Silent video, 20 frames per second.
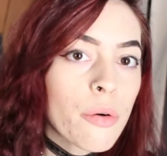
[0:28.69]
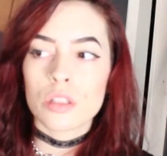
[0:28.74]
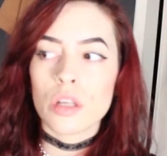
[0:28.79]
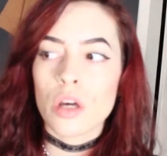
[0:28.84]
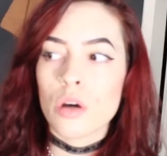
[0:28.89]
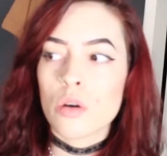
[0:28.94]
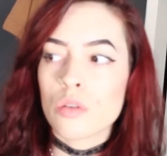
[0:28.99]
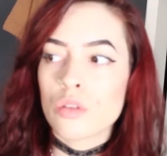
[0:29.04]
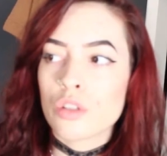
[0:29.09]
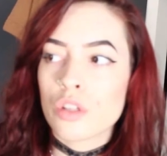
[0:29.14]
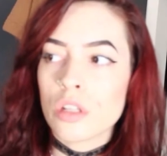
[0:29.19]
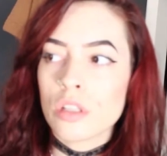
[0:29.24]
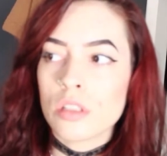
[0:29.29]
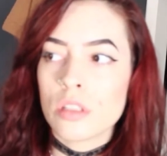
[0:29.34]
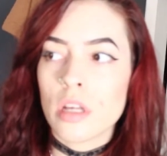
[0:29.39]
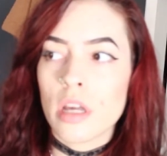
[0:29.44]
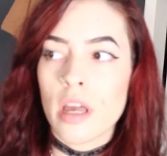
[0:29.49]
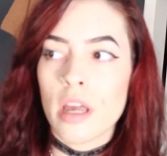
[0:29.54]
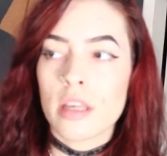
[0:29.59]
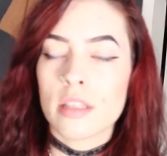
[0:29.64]
So
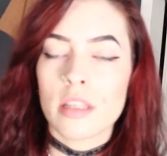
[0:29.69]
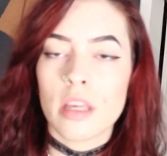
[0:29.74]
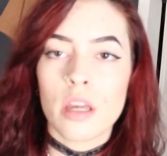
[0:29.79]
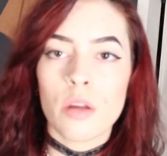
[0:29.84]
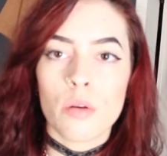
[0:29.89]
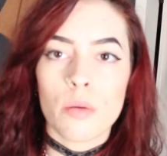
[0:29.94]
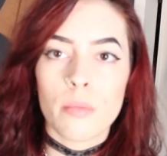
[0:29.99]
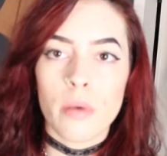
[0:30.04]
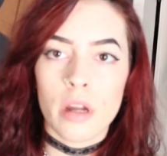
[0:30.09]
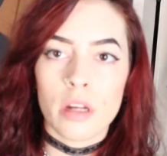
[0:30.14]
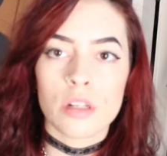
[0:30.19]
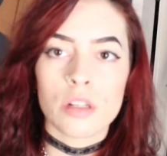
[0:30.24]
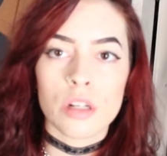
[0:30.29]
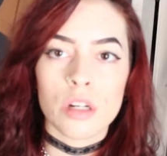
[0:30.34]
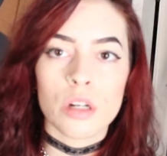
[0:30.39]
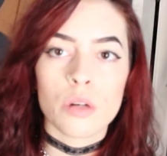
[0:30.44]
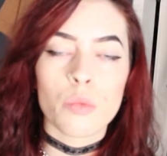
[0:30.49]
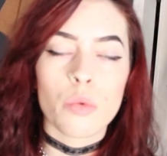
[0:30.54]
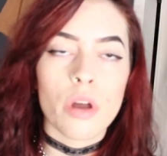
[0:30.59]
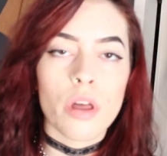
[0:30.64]
just as a
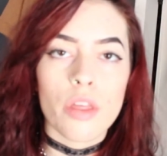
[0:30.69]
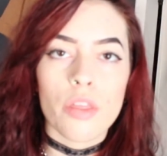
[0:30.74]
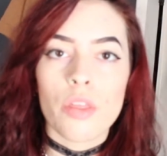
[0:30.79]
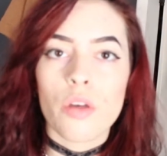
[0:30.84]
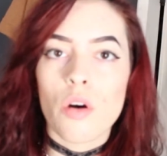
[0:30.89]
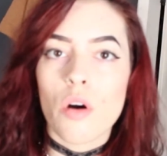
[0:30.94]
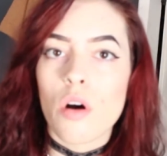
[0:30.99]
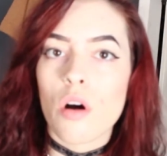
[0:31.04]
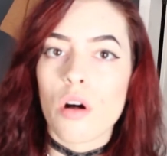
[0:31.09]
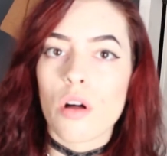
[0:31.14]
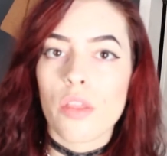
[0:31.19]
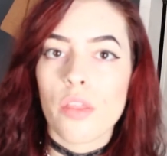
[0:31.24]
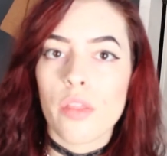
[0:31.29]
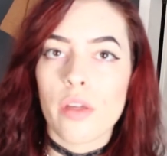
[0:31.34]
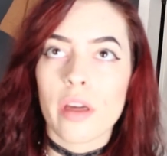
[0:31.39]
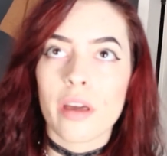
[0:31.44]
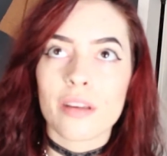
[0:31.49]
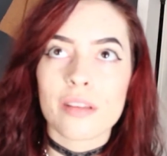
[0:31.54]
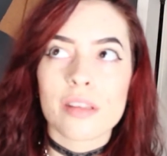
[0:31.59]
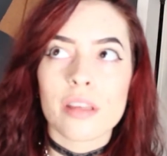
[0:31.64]
reminder with all
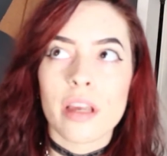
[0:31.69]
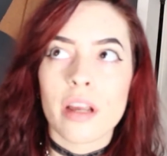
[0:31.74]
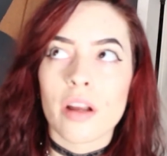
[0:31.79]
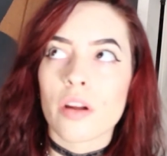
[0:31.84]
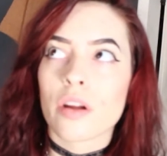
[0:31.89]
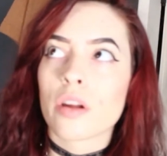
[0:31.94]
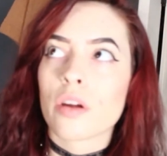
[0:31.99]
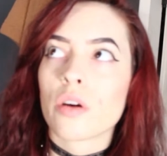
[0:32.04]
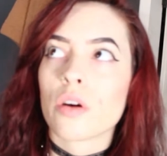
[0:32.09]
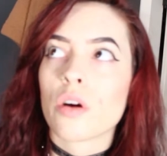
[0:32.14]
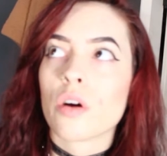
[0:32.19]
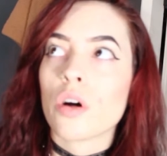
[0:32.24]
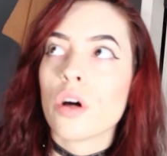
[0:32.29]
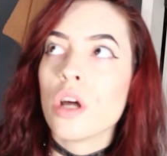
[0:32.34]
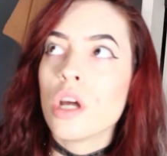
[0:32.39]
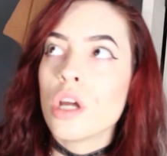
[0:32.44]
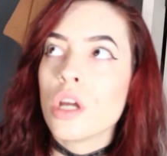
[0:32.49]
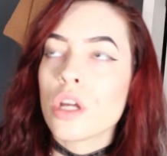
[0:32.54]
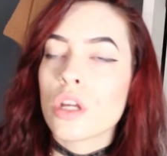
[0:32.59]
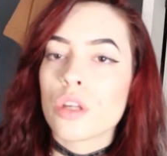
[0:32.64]
things aerial,
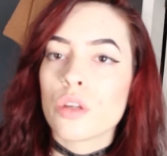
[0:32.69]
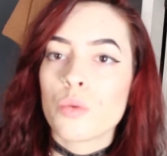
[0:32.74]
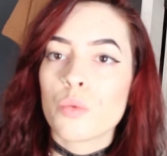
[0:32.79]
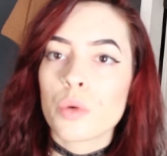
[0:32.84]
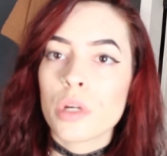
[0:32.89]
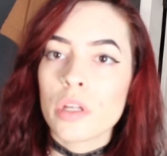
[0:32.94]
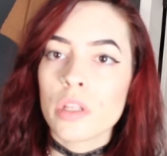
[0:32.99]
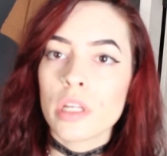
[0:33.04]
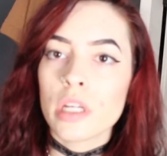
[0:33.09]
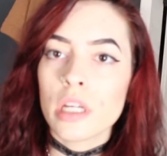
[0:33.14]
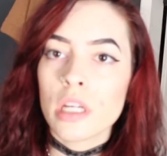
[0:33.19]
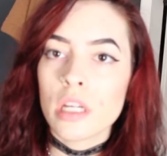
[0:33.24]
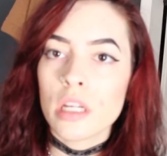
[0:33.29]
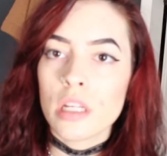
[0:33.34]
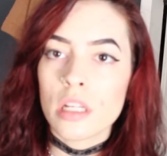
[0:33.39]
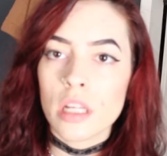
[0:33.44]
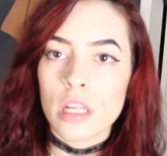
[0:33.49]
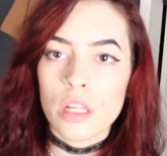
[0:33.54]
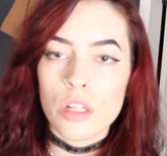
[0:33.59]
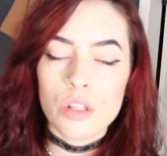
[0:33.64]
you really
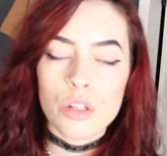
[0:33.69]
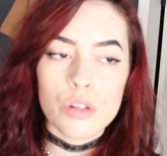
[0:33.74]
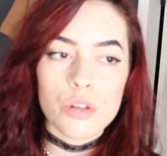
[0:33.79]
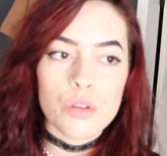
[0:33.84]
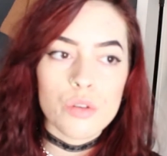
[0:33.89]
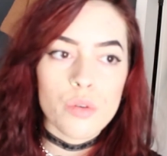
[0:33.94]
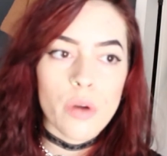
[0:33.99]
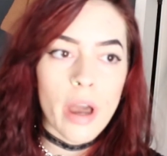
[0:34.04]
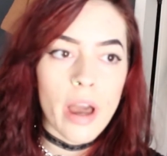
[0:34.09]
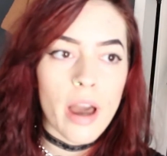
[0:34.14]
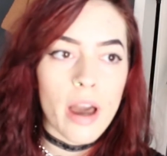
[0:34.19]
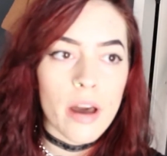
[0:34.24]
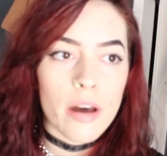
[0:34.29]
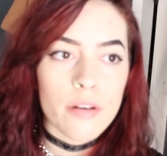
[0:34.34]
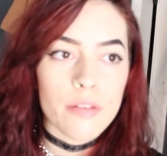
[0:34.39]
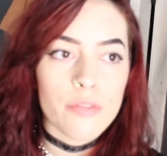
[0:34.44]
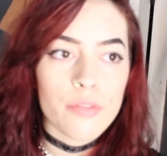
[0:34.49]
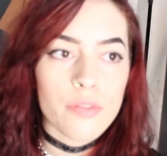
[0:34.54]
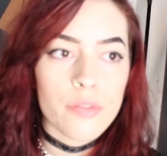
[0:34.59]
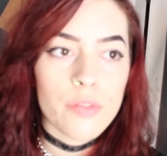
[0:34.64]
need to
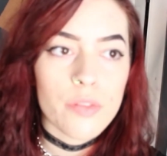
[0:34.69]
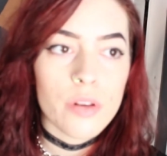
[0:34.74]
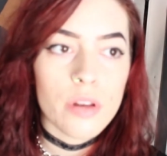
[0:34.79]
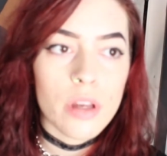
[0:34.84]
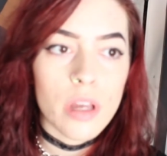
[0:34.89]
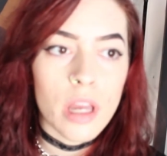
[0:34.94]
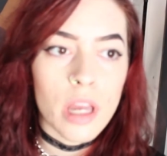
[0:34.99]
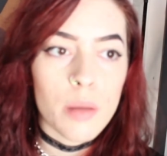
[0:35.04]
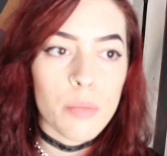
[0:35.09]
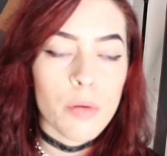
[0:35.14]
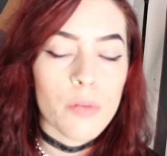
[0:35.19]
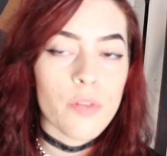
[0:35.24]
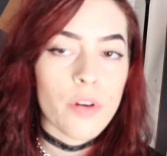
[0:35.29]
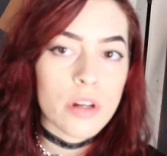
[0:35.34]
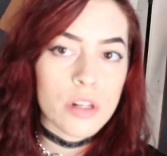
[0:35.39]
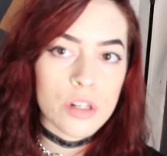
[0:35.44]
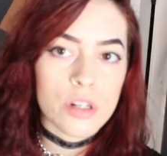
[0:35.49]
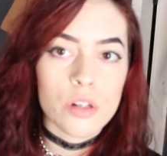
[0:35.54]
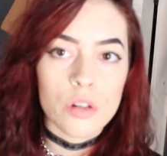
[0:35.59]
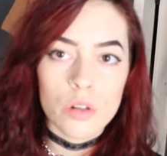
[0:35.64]
have a
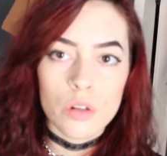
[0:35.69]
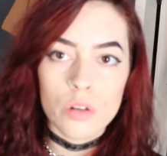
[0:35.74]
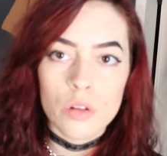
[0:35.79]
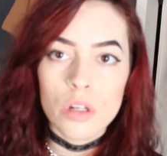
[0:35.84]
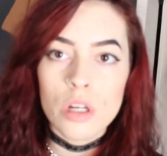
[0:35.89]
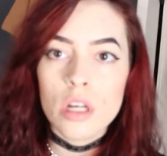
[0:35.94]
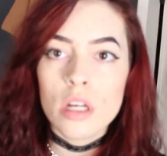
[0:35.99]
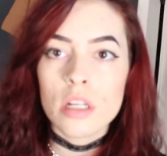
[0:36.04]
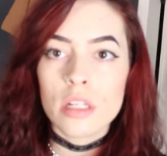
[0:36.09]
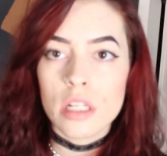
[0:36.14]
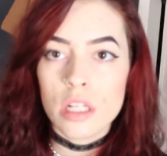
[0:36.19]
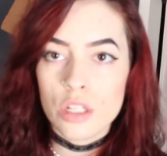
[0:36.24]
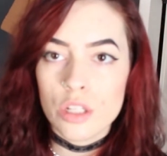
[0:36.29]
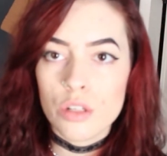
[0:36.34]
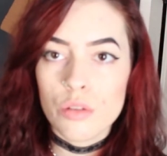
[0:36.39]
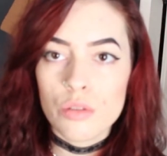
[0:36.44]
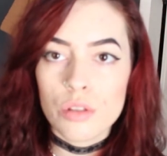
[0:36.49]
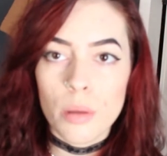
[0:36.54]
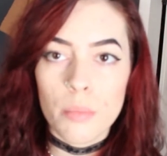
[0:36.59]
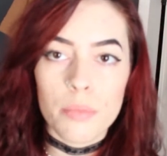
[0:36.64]
professional teach
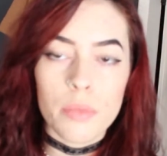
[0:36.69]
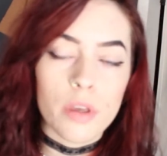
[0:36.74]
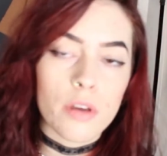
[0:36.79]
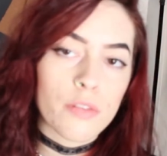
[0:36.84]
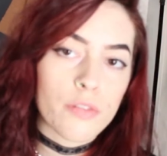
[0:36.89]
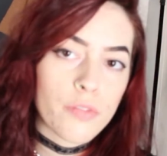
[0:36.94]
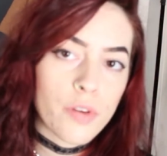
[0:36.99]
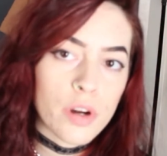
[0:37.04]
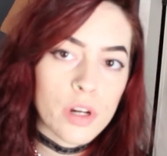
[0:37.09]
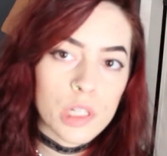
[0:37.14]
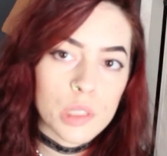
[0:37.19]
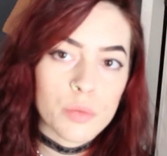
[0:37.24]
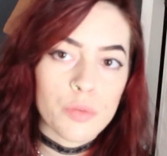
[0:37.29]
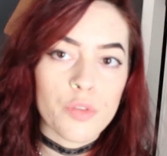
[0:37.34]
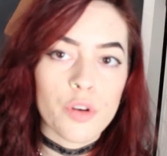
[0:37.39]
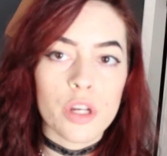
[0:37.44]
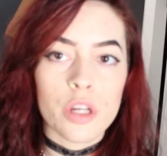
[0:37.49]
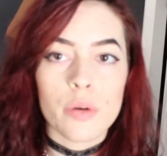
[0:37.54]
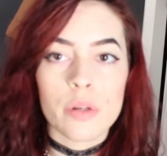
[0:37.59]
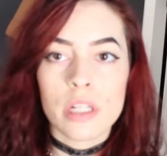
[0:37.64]
you something first
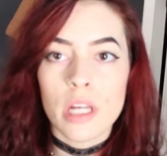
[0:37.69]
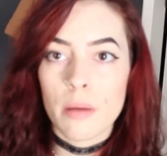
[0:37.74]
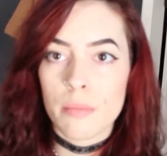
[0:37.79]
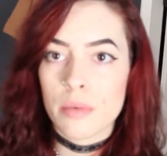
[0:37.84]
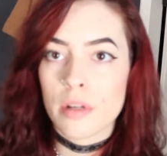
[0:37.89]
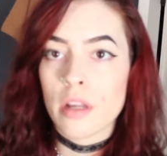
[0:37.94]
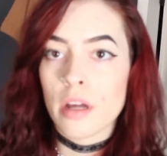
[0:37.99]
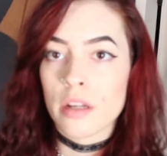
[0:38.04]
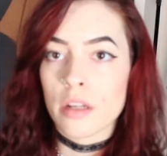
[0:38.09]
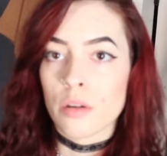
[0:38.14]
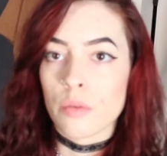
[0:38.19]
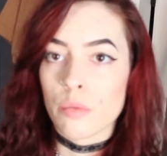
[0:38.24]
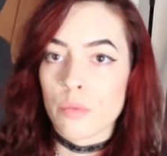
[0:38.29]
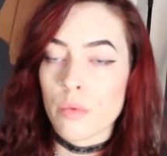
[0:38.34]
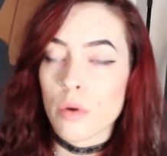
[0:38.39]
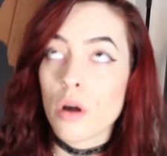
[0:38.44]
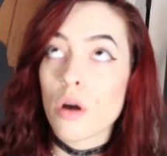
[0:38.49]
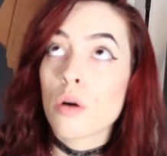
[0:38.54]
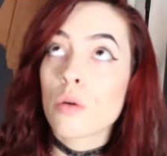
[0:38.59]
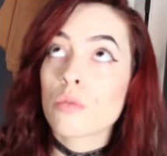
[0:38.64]
before you attempt it on your
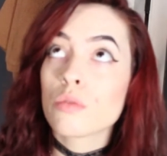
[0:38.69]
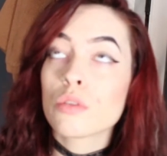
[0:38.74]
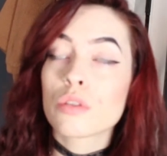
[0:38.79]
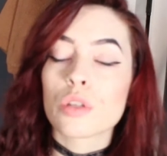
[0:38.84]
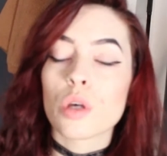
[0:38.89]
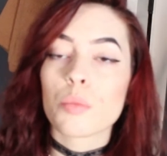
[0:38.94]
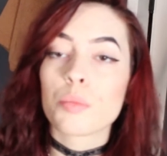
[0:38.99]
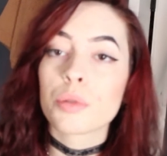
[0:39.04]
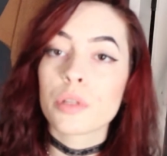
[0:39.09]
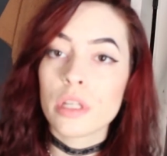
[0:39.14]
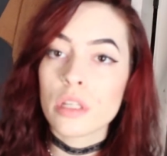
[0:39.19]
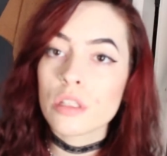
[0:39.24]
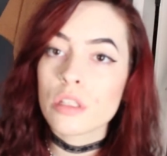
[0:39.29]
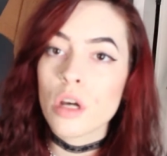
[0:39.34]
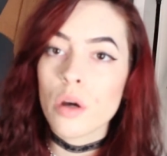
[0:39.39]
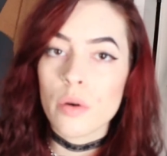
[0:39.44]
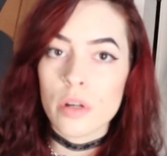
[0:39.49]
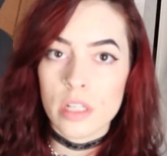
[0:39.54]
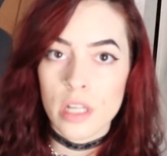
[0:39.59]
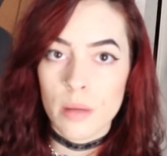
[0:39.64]
own. So please
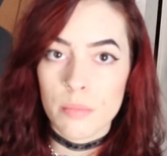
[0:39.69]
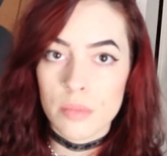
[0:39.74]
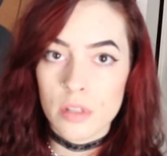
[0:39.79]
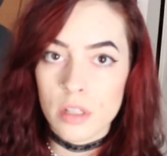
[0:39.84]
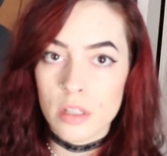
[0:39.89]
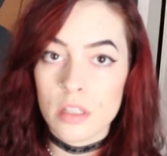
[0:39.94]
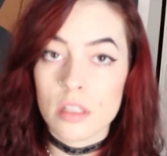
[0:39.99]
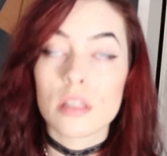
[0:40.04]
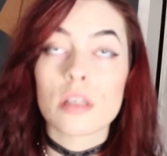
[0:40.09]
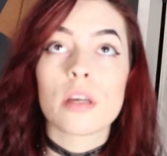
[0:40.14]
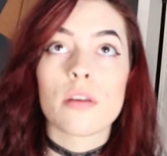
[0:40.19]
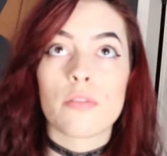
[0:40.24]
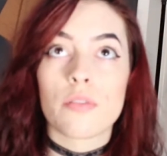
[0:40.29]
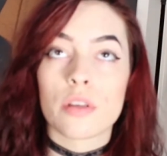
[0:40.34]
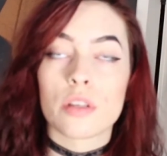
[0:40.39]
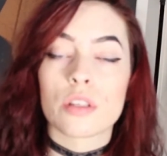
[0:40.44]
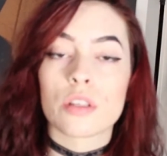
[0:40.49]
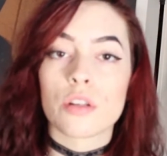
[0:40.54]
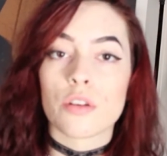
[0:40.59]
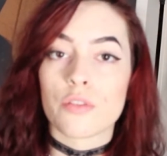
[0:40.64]
don't attempt this if
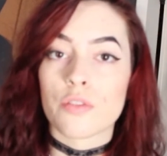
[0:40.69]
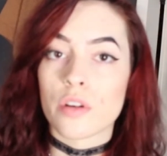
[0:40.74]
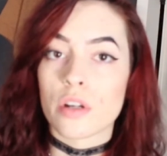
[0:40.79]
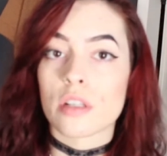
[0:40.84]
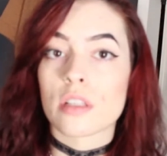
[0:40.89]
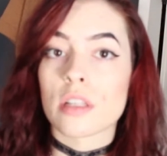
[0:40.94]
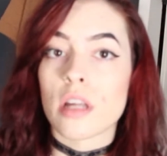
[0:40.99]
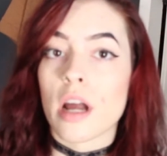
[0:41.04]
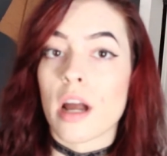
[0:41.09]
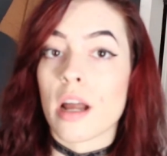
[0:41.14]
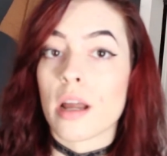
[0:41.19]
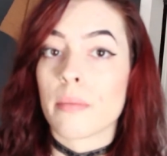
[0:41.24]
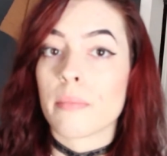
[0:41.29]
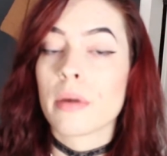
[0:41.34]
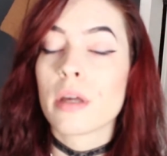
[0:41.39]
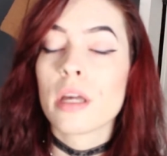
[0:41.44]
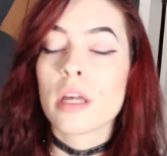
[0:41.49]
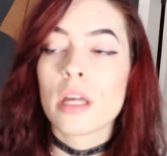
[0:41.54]
this is your first time